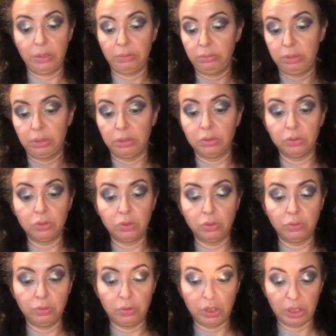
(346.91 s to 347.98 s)
you know,
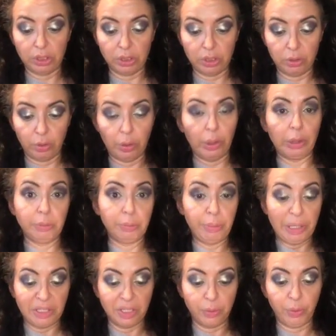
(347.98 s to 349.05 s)
just, or
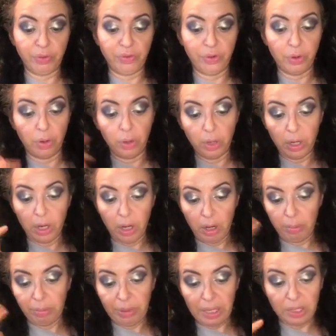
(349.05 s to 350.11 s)
mix it with your
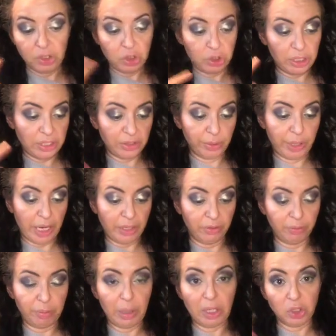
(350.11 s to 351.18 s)
blush as a kind
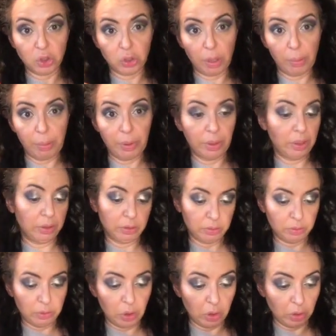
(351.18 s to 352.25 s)
of blush topper,
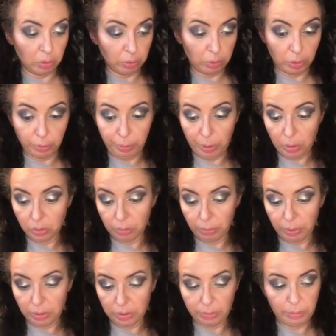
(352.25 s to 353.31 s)
could be also
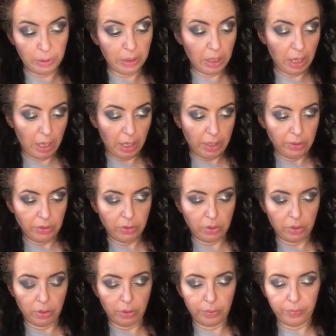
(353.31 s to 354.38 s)
possible.
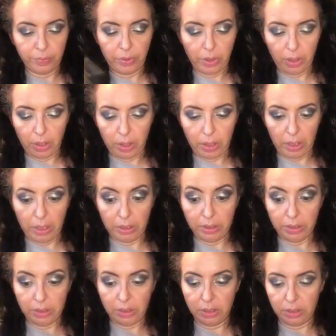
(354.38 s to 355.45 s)
So
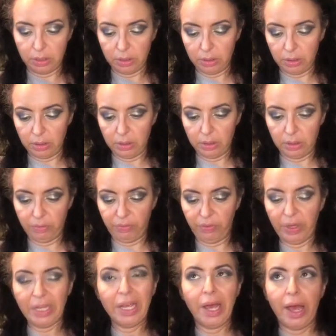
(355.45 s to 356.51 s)
this is the
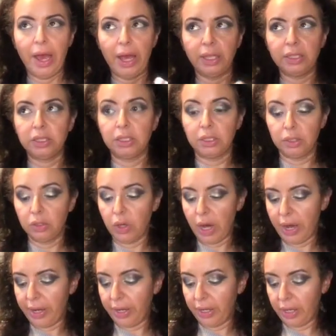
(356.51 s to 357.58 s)
thing. And you know,
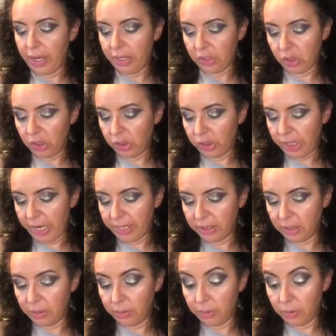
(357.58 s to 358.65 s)
I actually
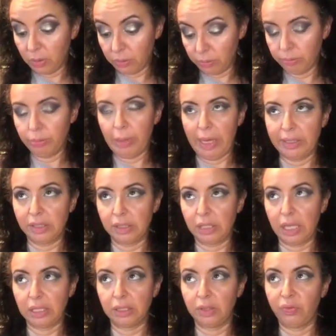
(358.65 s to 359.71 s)
checked as I
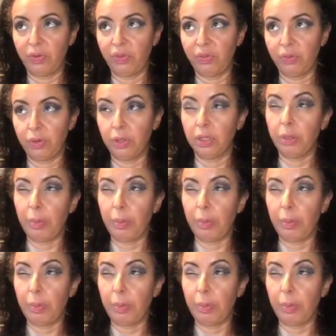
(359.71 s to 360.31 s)
said, the